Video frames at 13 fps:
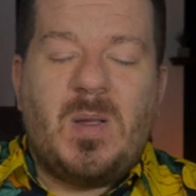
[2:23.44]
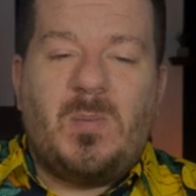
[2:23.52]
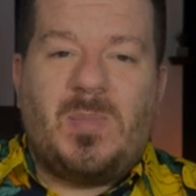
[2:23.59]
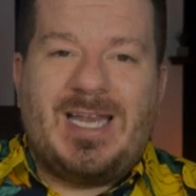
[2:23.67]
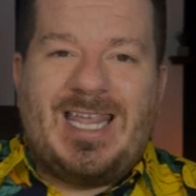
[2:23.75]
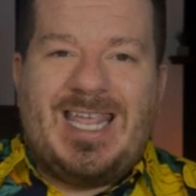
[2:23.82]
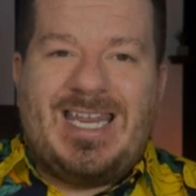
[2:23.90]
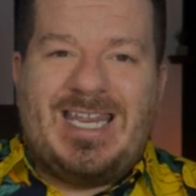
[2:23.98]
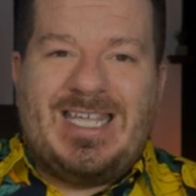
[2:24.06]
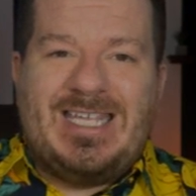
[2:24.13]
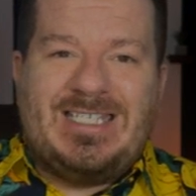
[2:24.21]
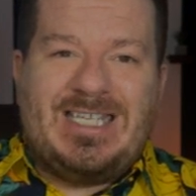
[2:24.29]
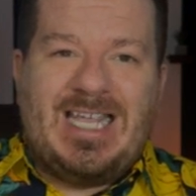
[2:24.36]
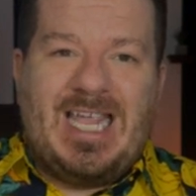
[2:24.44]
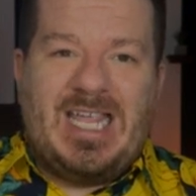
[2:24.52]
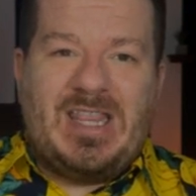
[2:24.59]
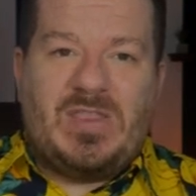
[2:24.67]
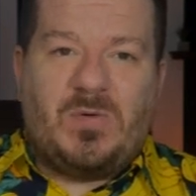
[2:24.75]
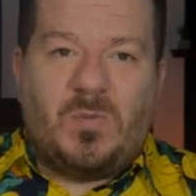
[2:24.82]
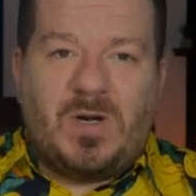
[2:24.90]
but it is a
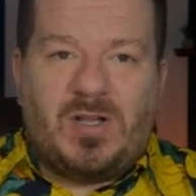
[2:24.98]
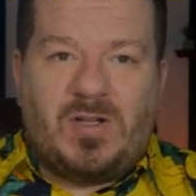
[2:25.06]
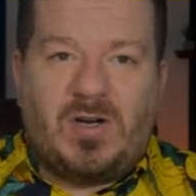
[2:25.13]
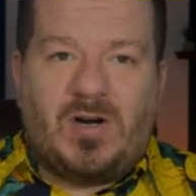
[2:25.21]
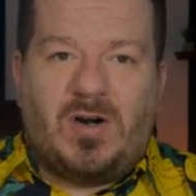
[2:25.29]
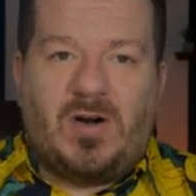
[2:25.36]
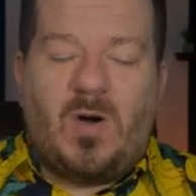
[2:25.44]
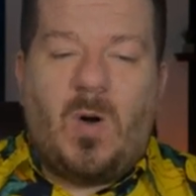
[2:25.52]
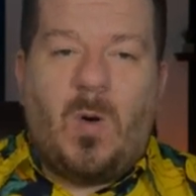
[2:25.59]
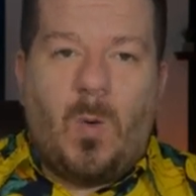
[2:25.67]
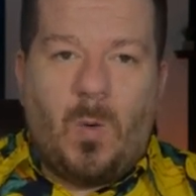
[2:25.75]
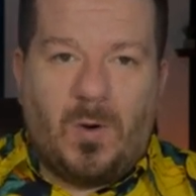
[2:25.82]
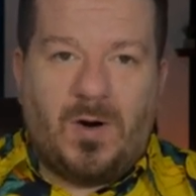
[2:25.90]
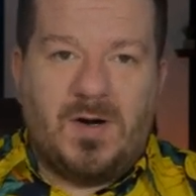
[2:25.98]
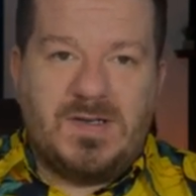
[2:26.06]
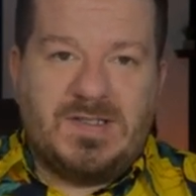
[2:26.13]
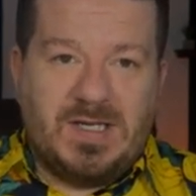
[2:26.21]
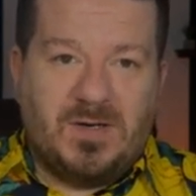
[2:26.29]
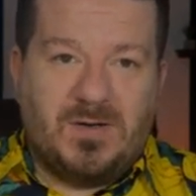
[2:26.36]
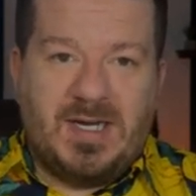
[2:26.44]
thriller horror
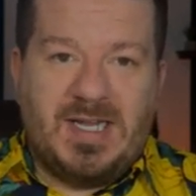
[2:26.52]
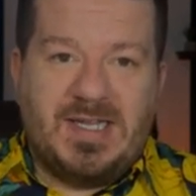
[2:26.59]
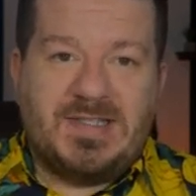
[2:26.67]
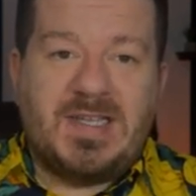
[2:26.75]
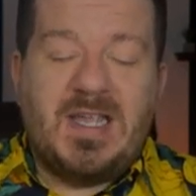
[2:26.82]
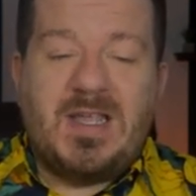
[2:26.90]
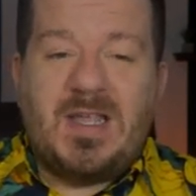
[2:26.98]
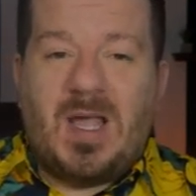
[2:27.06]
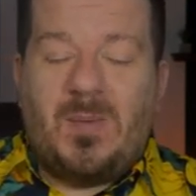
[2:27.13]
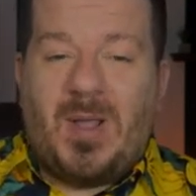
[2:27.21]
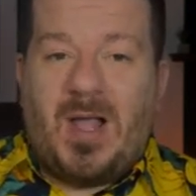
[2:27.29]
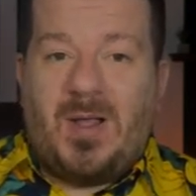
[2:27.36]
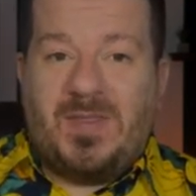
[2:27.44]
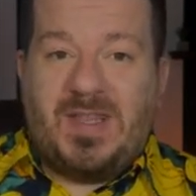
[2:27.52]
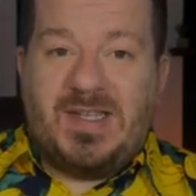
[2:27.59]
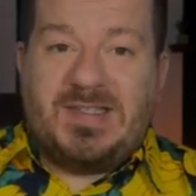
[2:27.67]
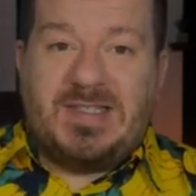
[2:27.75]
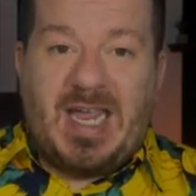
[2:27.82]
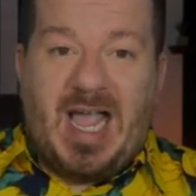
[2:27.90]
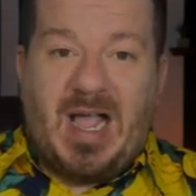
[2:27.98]
series about
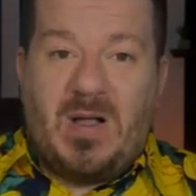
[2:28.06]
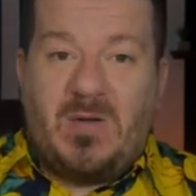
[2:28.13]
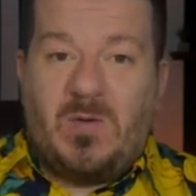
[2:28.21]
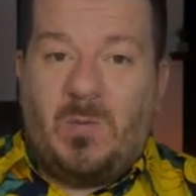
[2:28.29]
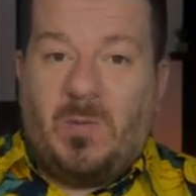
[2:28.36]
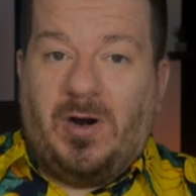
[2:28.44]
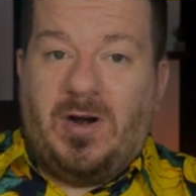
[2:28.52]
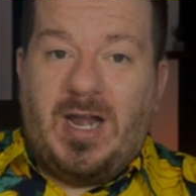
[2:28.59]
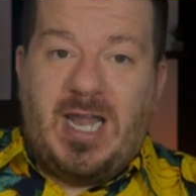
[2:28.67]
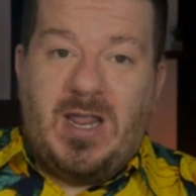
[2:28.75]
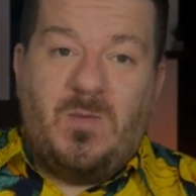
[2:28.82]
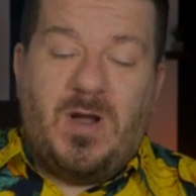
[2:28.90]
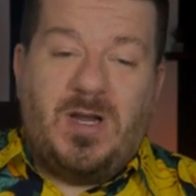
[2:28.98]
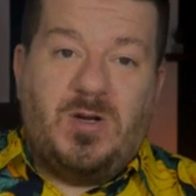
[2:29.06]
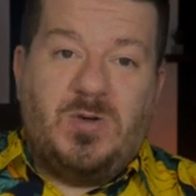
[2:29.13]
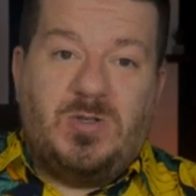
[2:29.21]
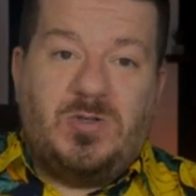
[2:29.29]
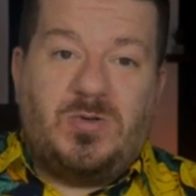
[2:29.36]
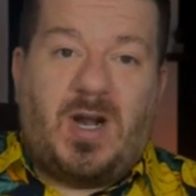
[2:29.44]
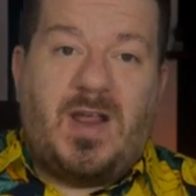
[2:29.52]
this town where anyone who
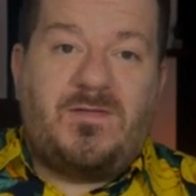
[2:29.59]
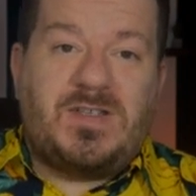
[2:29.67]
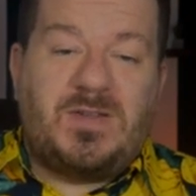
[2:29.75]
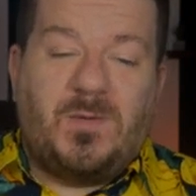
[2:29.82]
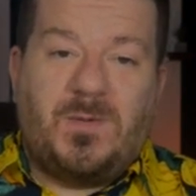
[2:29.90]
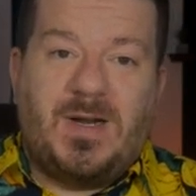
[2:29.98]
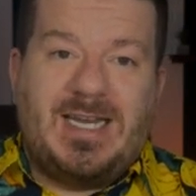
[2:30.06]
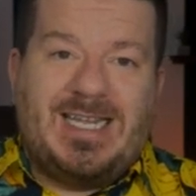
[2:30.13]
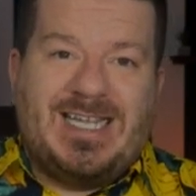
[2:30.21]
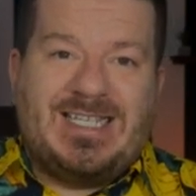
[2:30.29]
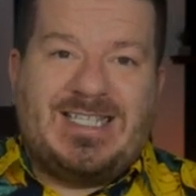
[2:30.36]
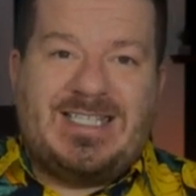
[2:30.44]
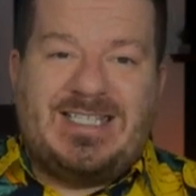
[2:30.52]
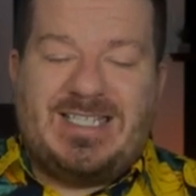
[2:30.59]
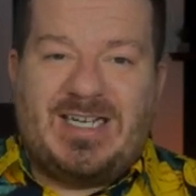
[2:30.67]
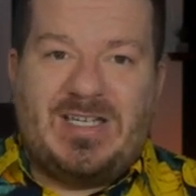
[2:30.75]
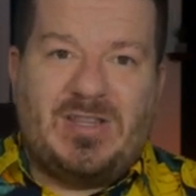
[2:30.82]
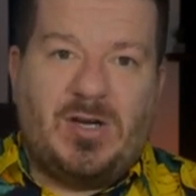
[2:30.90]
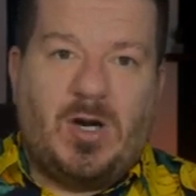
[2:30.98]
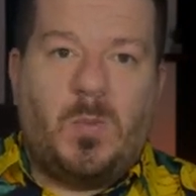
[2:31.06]
drives through it gets
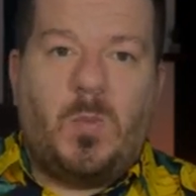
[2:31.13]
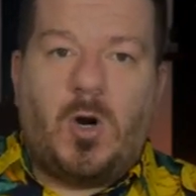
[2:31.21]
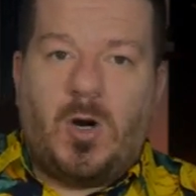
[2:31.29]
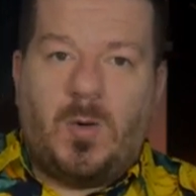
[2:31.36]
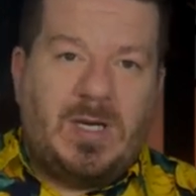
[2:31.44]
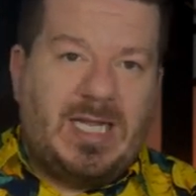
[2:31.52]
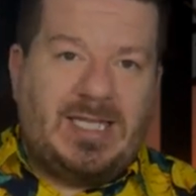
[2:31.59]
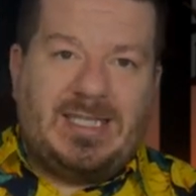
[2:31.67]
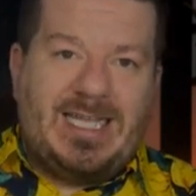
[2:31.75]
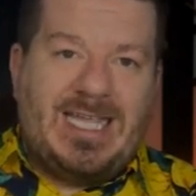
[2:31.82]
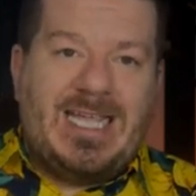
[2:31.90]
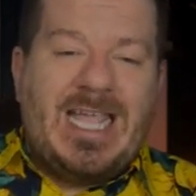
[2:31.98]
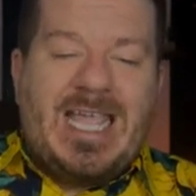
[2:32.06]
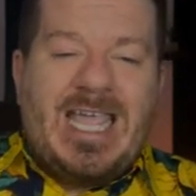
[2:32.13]
stuck there permanently